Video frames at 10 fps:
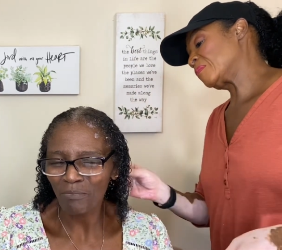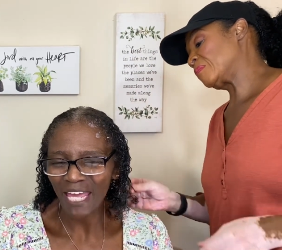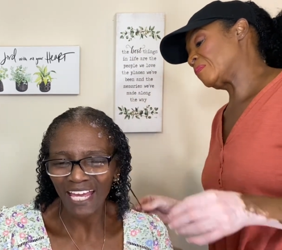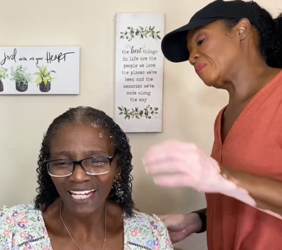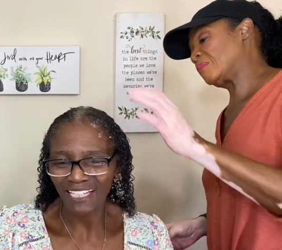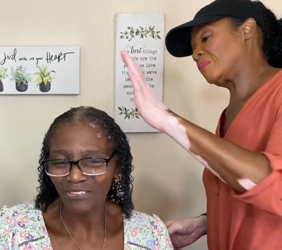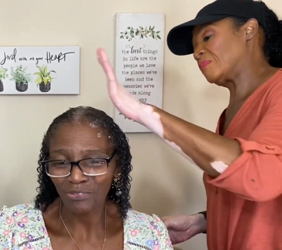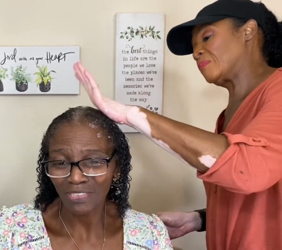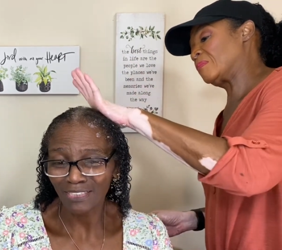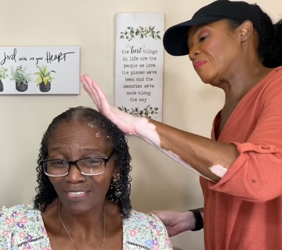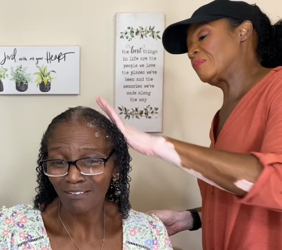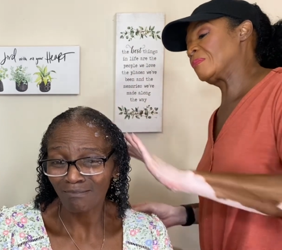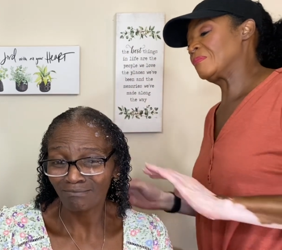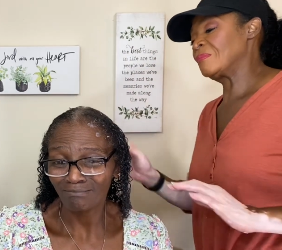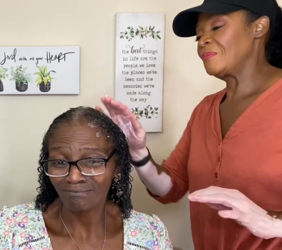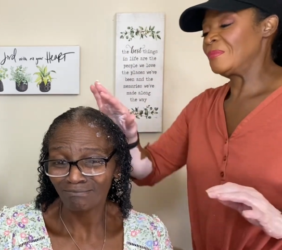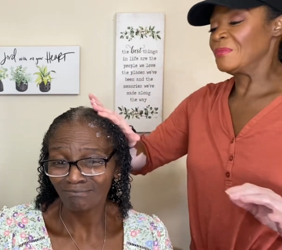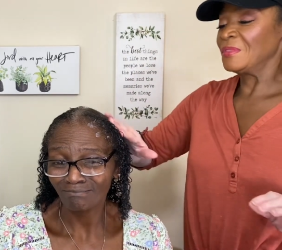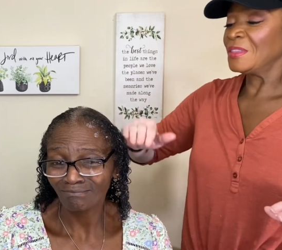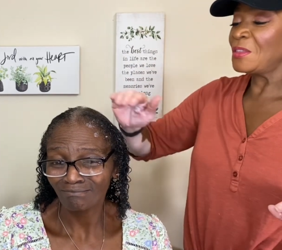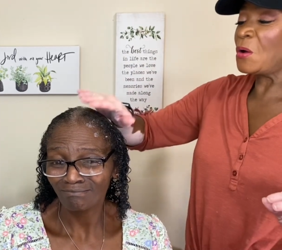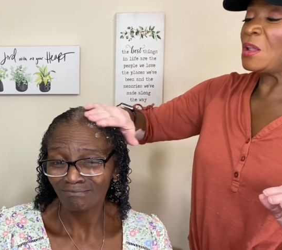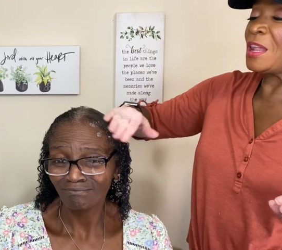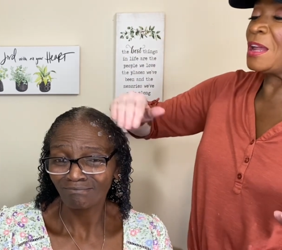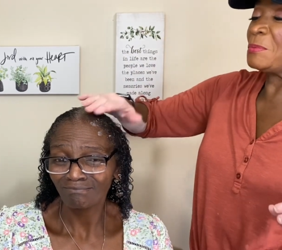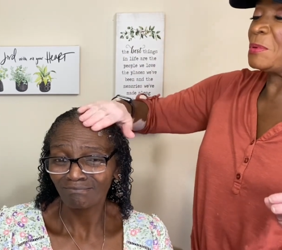Speaker 1: not mad at the crunch though. No, a lot of